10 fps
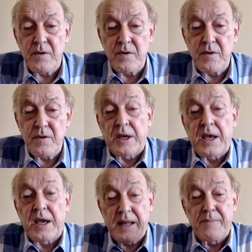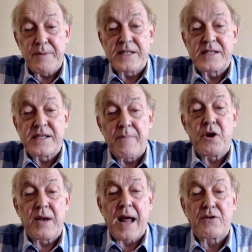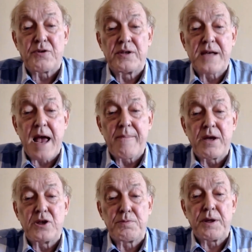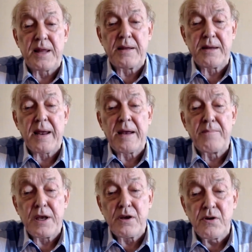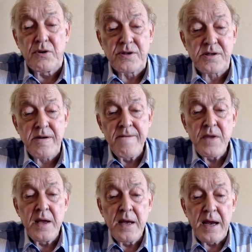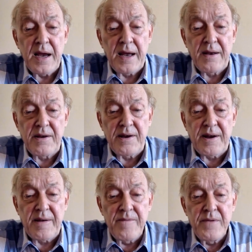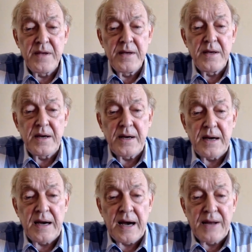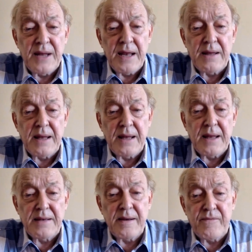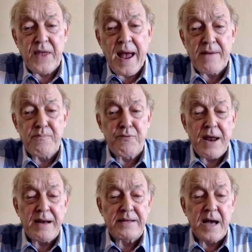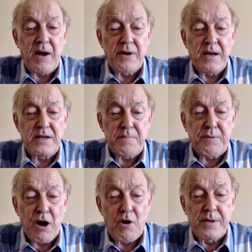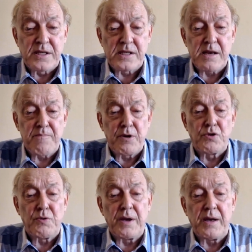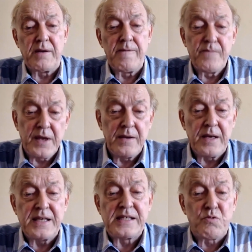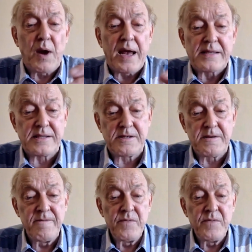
okay, there'll be some collateral damage, but that they can be used. And I think that breakdown in diplomacy between East-West,